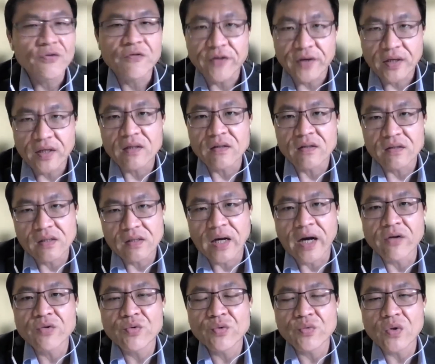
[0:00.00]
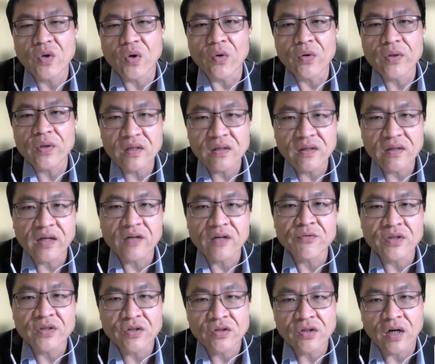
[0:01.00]
face, how to coordinate
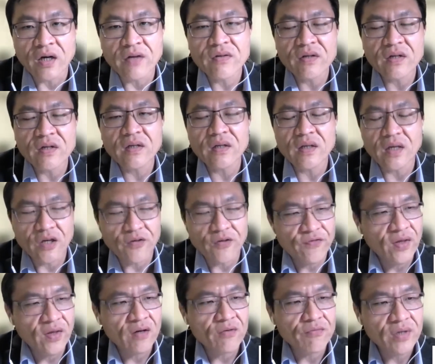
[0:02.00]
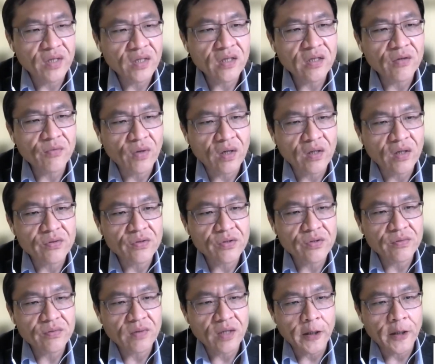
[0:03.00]
with each other if they really want
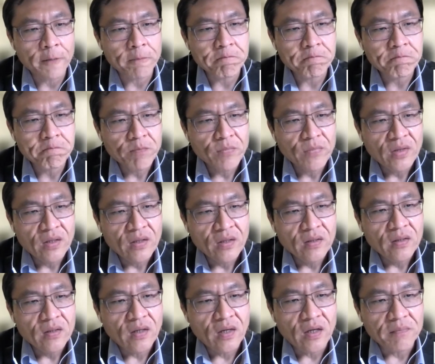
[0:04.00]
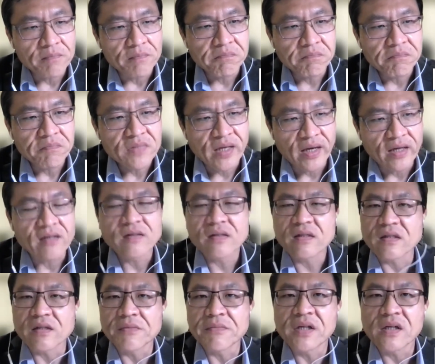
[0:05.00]
to take
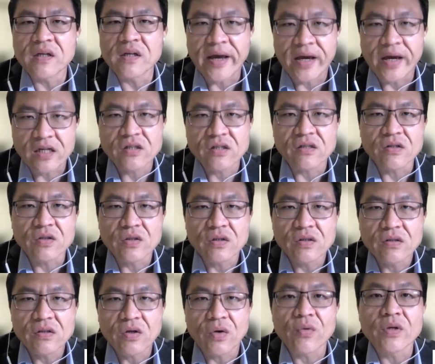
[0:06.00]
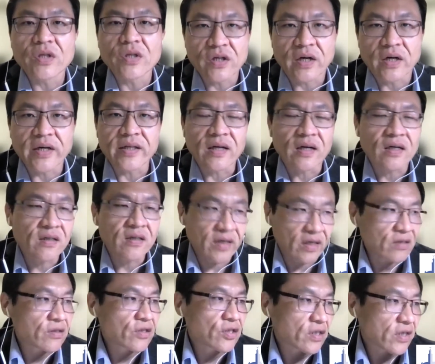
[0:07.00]
similar action toward China,
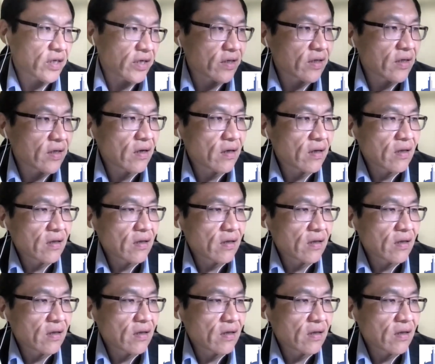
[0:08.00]
against China.